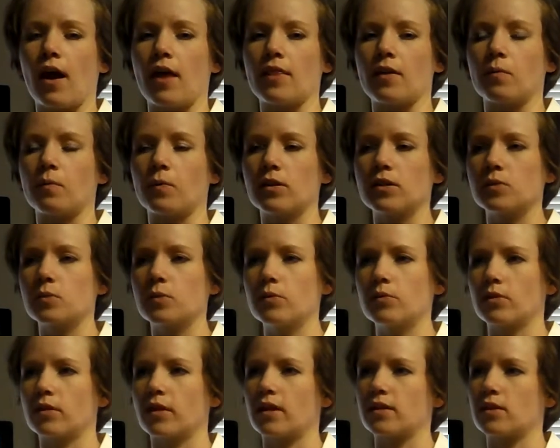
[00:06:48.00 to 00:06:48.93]
And then once
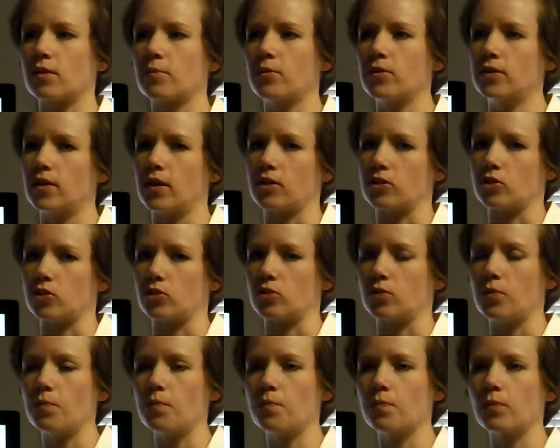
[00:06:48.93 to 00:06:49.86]
we realize our
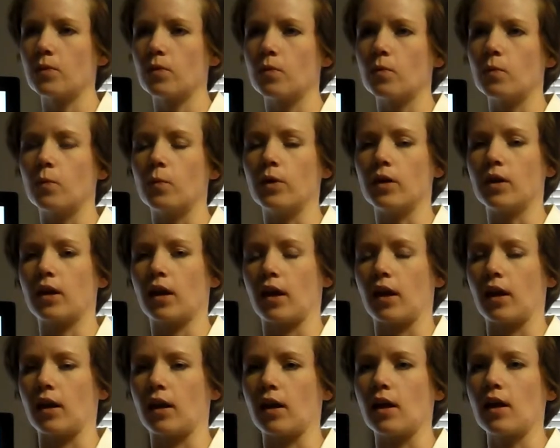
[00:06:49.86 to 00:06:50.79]
potential, we
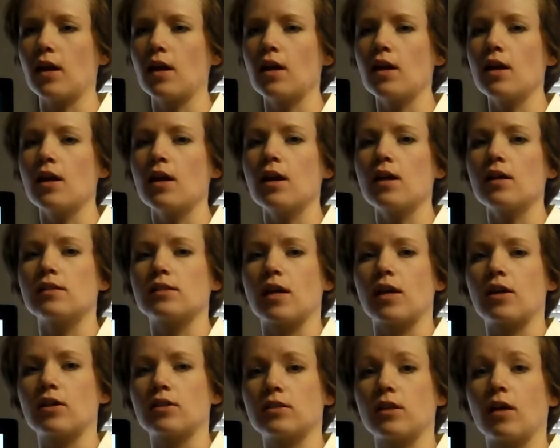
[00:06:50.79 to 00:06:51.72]
can
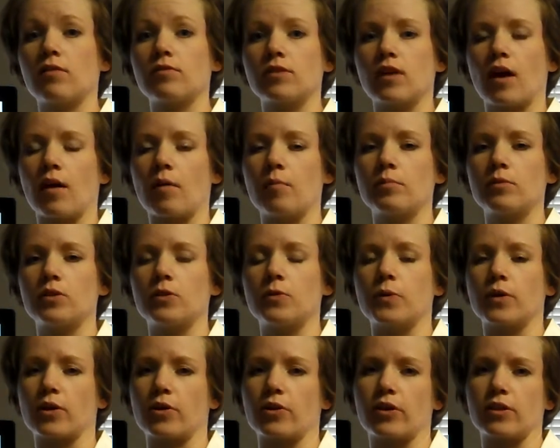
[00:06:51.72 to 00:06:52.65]
set ourselves up
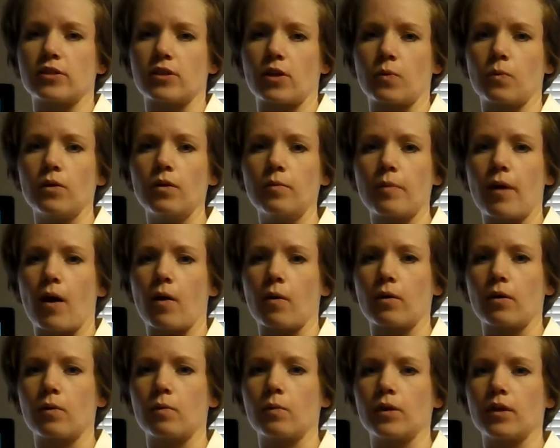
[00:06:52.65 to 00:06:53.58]
to increase our
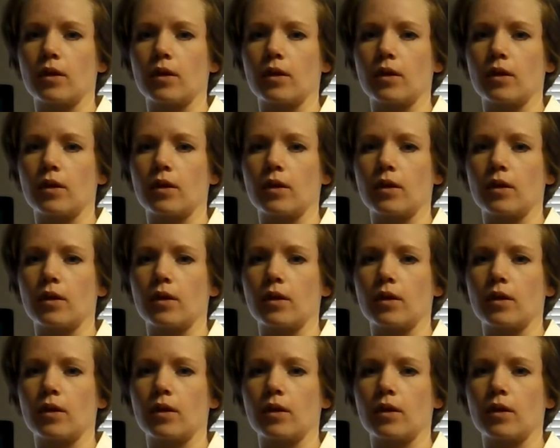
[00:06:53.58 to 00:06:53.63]
willpower.